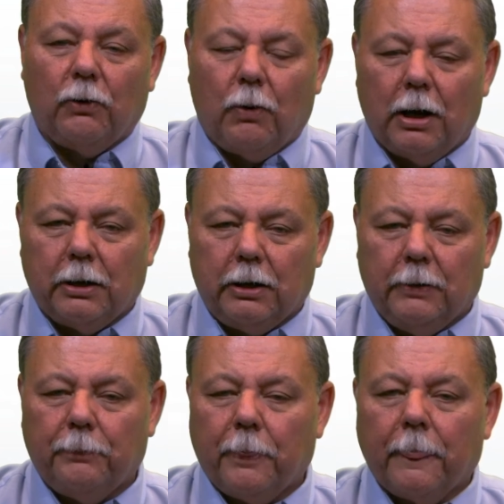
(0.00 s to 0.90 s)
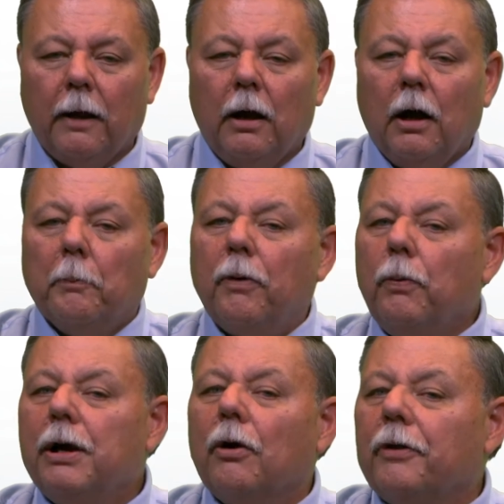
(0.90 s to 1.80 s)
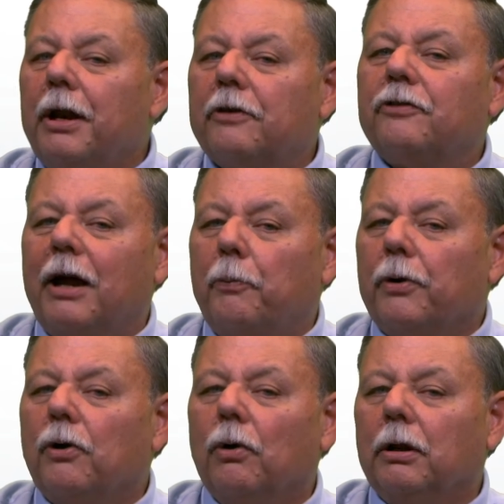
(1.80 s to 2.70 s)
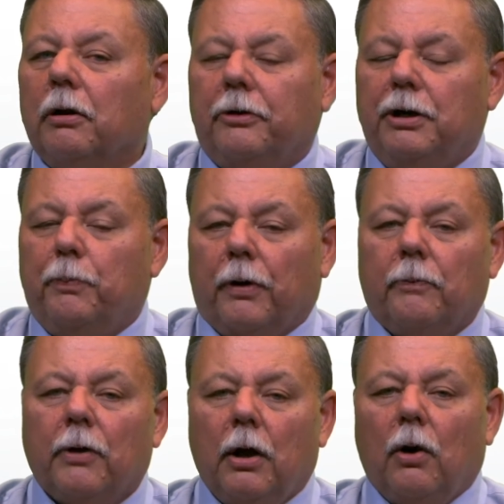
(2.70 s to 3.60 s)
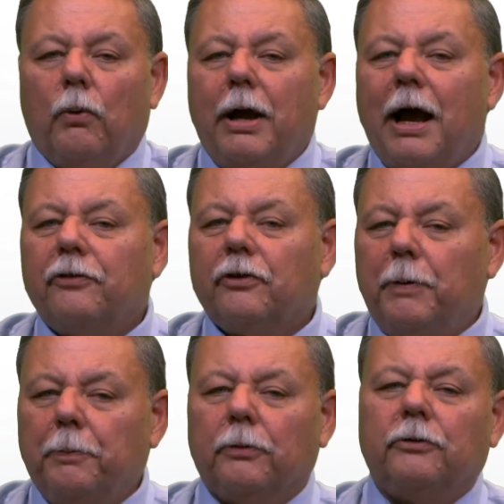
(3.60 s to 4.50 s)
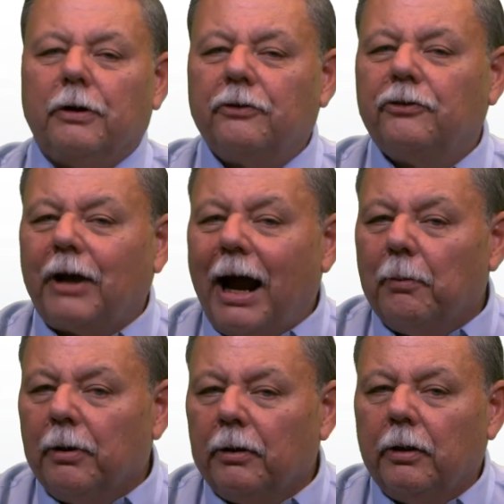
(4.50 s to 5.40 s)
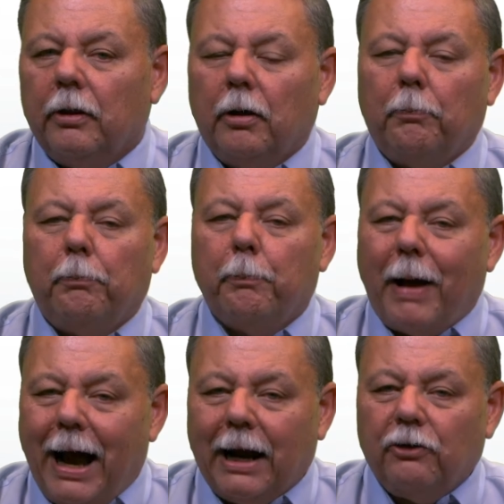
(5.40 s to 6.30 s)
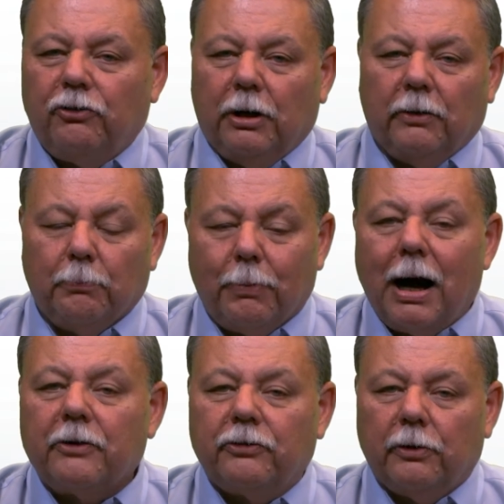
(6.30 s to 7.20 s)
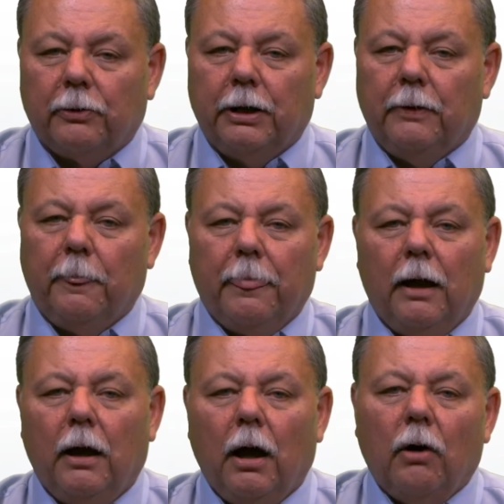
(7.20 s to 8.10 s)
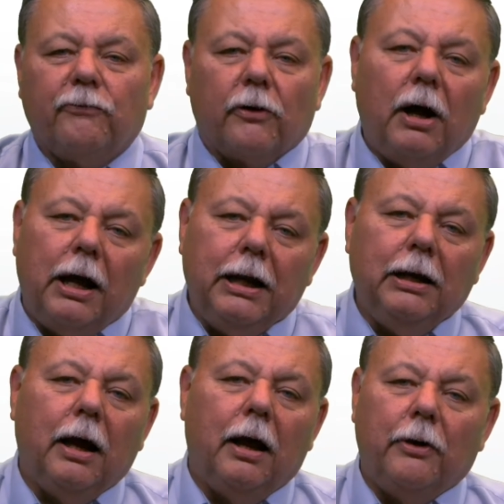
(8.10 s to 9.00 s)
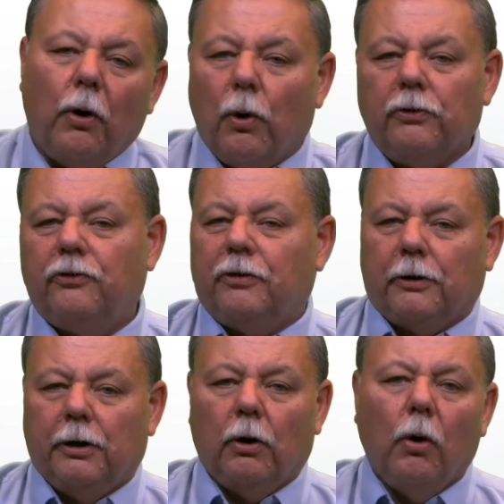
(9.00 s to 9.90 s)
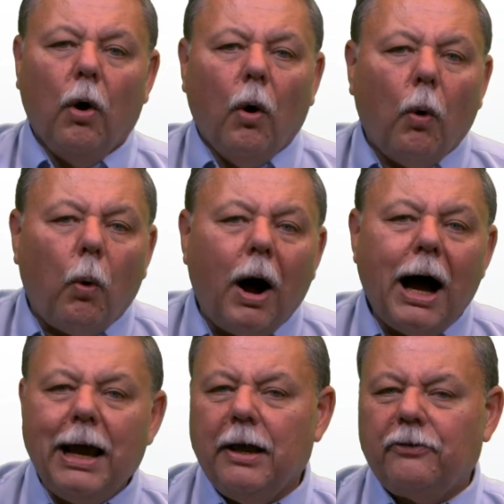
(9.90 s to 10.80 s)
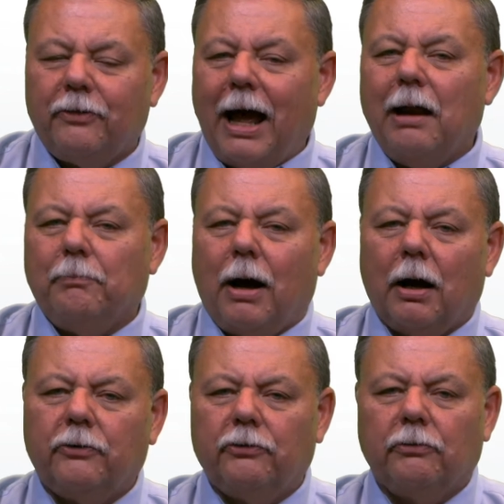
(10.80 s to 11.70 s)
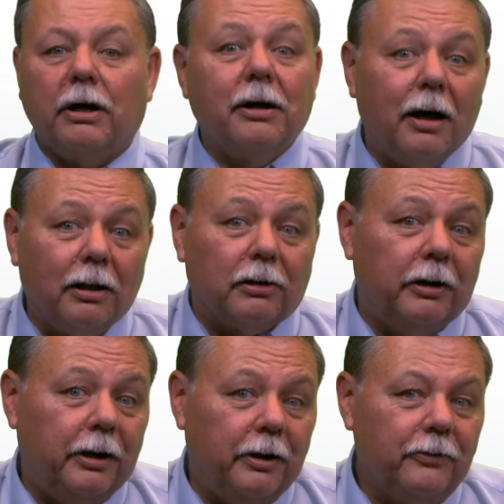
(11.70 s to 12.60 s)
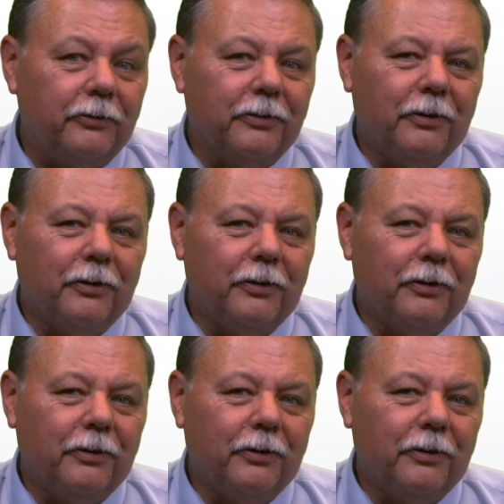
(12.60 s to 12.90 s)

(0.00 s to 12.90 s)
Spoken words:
quantity. But we go the next step, we go a little deeper. We ask people to examine the packaging, the box they're in. For honey and oats cereal, why is that box the color it is?